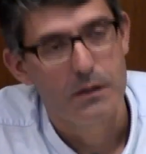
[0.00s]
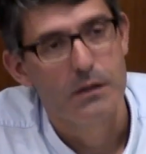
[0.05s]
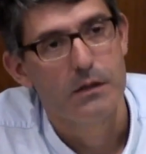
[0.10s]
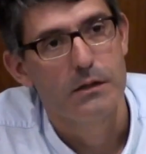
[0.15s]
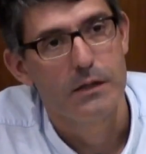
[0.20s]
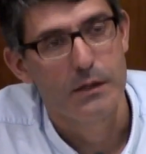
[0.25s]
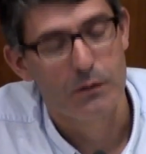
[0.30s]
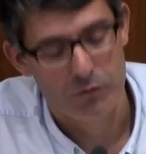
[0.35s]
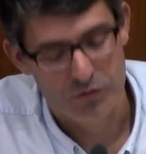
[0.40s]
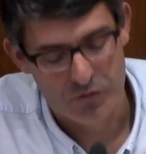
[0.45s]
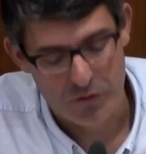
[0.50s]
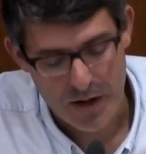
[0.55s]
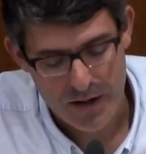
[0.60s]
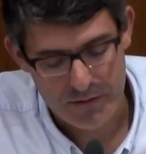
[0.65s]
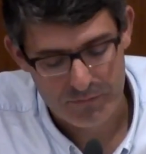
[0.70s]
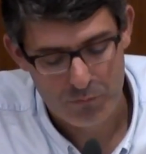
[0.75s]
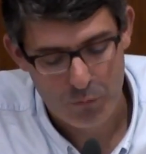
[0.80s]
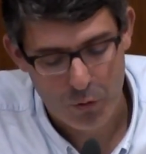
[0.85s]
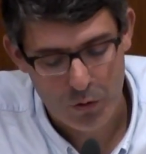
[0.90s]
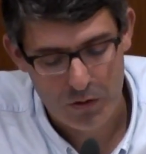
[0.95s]
They also
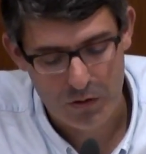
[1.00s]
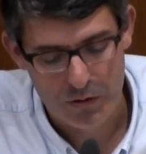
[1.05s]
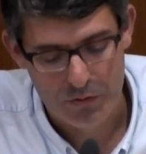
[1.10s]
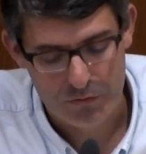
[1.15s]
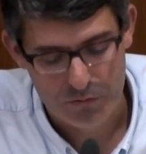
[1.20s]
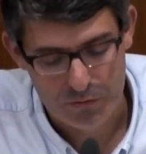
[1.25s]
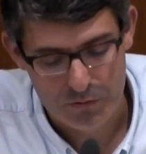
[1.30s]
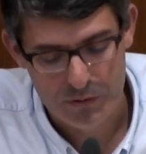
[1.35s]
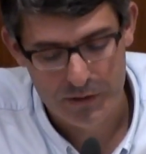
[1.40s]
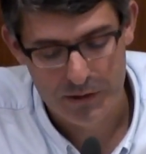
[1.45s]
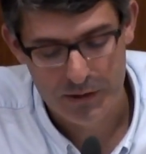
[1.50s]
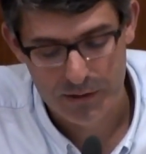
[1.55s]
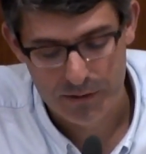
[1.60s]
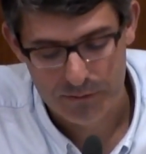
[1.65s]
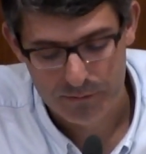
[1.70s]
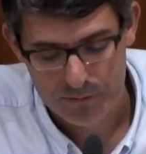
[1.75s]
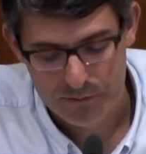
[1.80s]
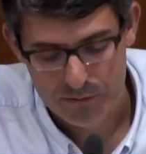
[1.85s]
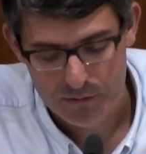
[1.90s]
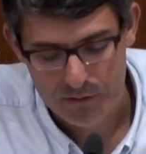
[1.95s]
have moral authority.
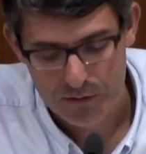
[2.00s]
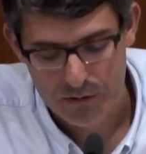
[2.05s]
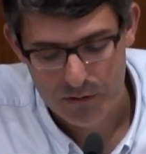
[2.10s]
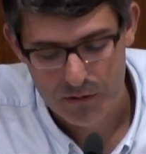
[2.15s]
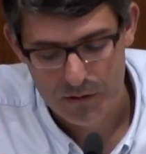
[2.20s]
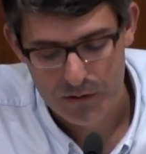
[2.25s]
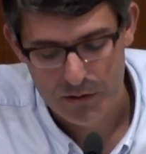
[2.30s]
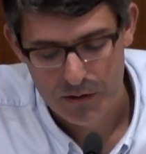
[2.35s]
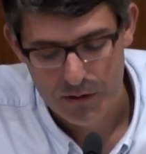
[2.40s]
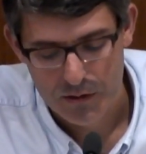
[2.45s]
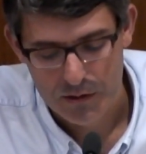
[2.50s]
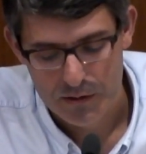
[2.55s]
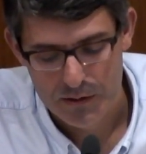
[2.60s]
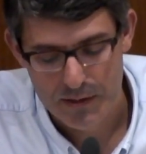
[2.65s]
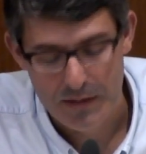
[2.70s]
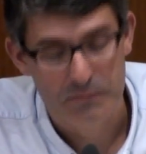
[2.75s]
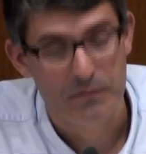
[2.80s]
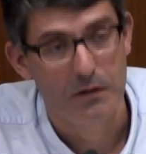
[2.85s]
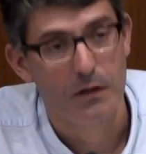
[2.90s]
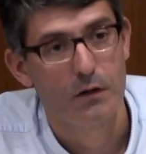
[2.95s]
They
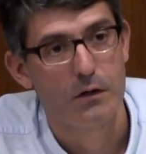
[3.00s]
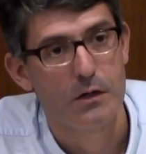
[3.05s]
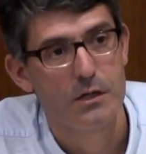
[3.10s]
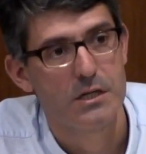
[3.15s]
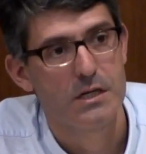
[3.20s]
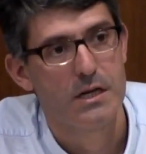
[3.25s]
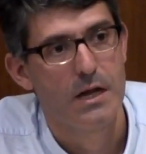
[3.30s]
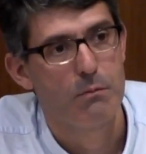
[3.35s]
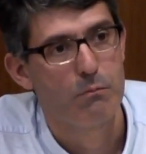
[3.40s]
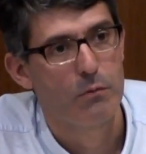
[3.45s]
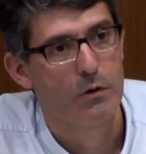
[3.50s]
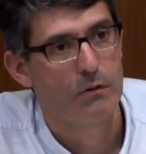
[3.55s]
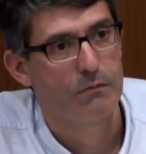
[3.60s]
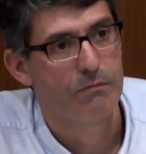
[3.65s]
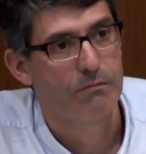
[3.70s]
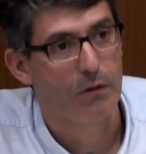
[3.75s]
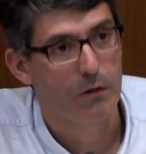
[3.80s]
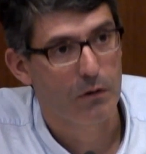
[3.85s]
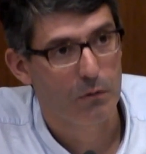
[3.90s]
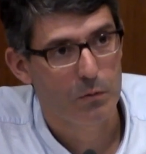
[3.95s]
have a large number of
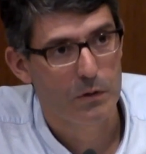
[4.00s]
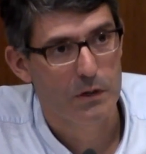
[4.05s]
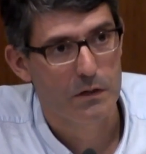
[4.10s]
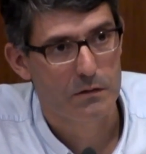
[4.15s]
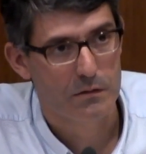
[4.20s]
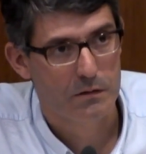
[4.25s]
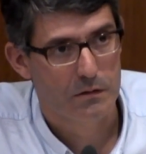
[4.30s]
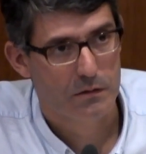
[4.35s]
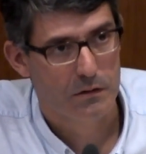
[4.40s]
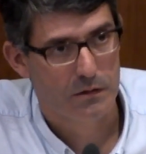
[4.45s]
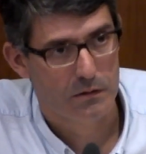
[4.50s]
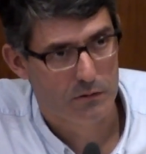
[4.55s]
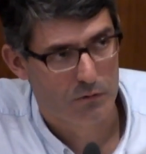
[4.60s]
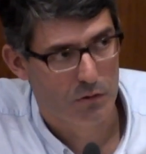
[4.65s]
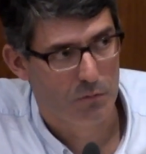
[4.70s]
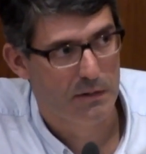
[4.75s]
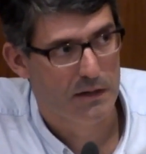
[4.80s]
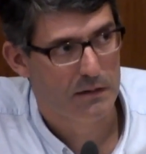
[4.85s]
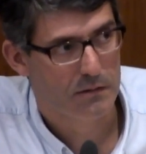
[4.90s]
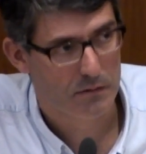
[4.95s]
followers, as
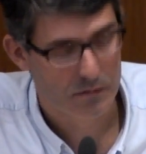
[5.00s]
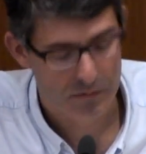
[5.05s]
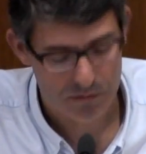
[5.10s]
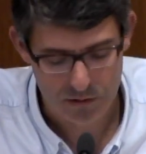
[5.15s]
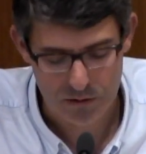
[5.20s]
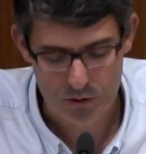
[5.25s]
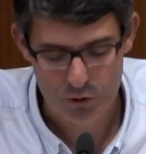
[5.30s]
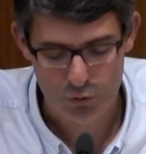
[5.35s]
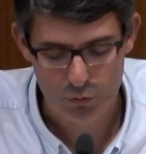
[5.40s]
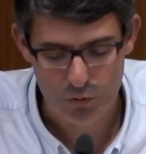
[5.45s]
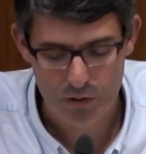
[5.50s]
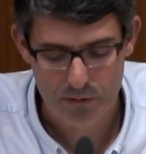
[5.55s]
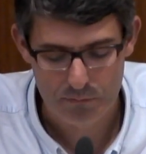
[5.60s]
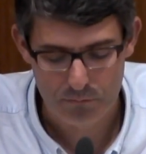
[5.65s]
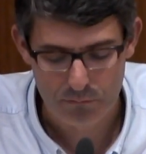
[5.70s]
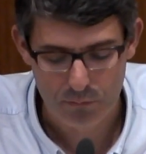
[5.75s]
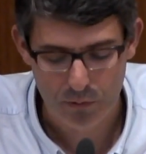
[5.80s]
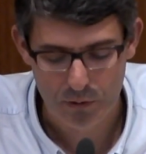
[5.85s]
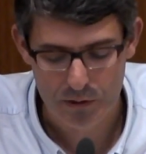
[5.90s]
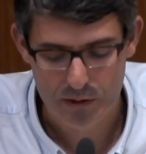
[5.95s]
Thomas Insua
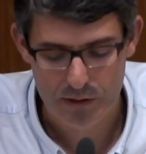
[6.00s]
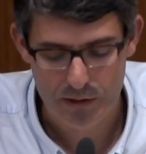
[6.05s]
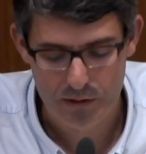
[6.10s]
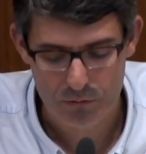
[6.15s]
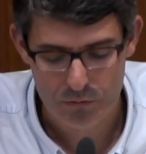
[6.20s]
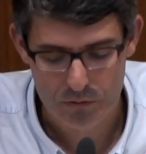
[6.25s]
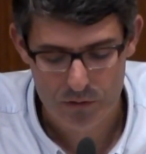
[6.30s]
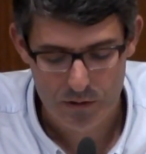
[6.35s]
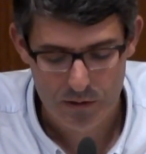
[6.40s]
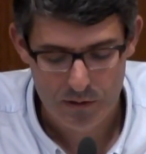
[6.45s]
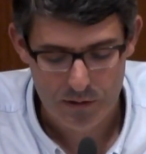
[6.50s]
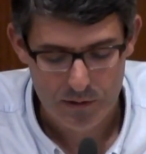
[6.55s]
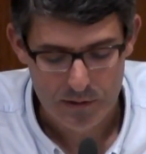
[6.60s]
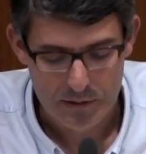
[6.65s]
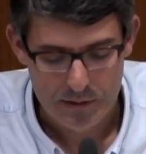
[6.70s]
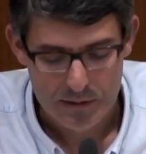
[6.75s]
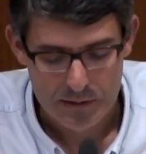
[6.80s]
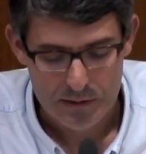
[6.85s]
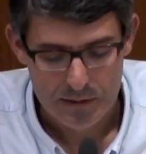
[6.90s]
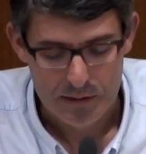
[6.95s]
pointed out.
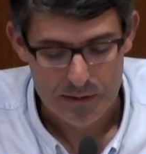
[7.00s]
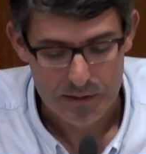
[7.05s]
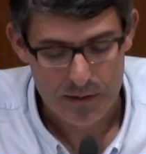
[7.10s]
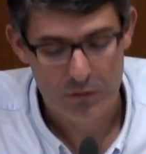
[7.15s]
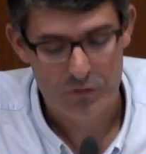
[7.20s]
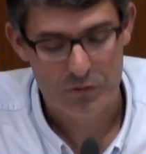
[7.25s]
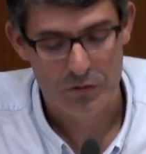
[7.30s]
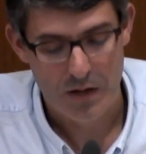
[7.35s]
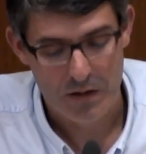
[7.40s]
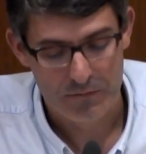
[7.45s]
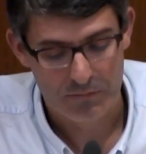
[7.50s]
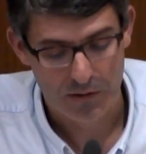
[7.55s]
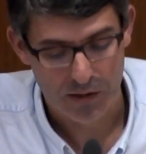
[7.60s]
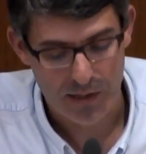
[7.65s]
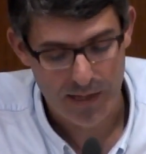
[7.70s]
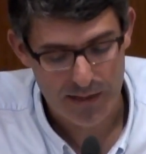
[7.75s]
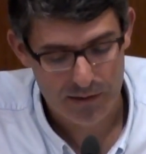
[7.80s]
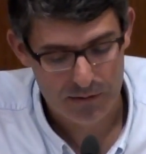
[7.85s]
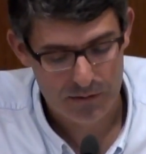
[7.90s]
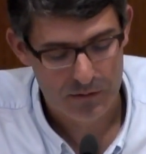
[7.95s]
They also have
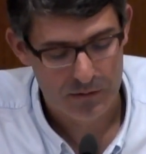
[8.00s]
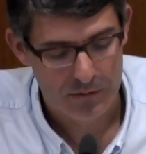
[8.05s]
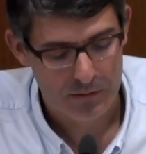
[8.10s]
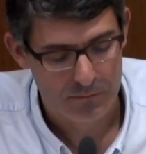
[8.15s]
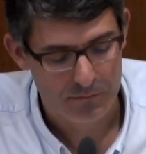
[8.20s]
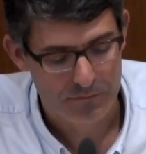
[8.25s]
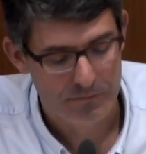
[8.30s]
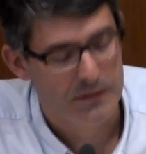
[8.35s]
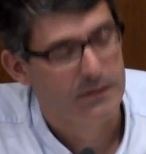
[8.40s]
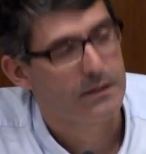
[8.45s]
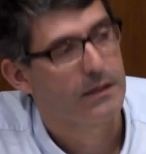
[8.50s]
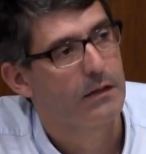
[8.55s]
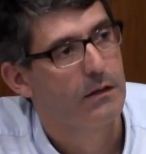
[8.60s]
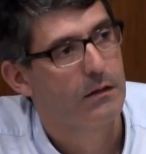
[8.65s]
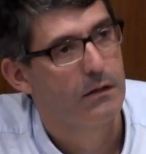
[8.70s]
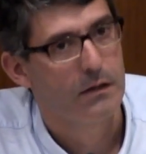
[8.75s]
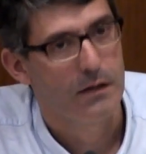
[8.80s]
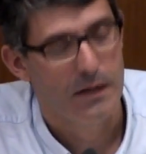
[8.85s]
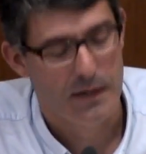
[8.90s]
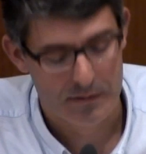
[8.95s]
land and
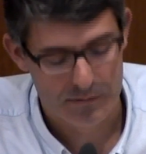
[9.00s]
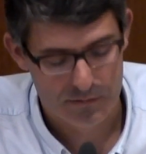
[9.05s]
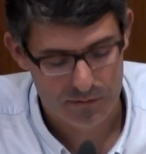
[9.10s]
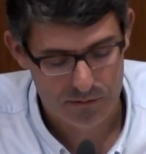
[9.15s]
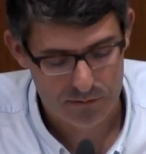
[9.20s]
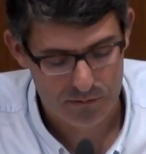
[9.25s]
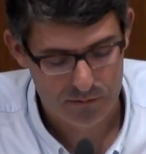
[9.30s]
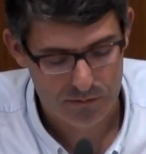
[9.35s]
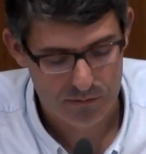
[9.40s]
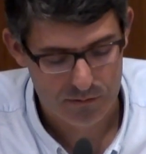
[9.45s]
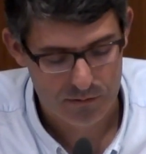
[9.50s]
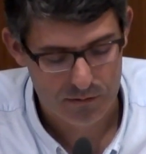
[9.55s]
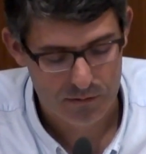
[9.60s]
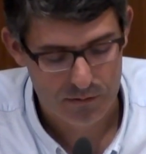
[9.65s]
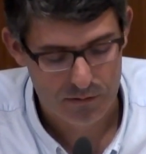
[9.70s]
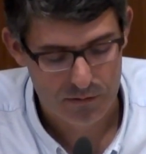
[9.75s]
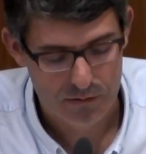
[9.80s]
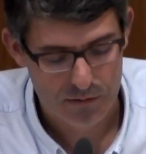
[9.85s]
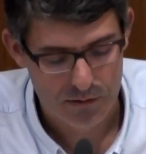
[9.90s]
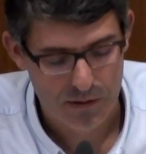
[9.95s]
physical assets
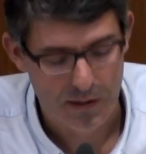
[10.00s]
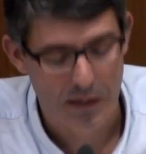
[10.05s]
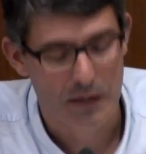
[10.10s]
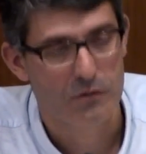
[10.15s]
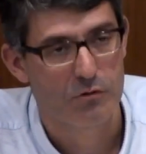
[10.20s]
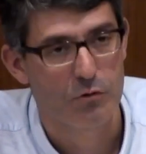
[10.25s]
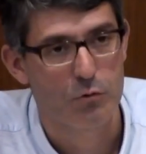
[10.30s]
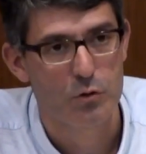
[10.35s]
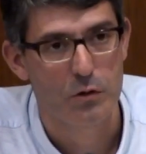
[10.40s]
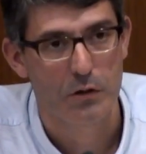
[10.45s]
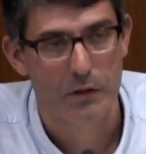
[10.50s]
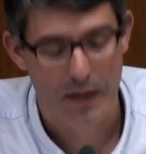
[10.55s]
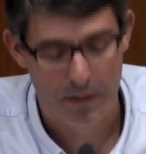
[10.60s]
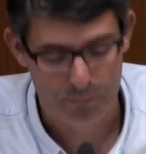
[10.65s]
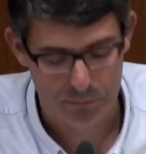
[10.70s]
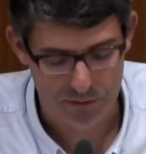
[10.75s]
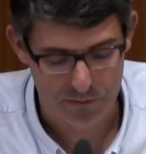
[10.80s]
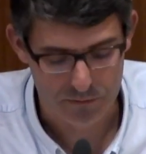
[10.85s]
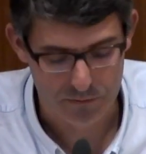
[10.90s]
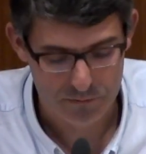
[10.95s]
and social
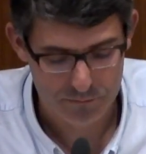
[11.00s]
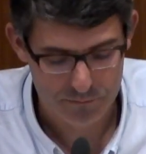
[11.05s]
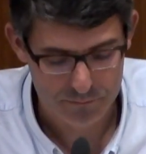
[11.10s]
capital.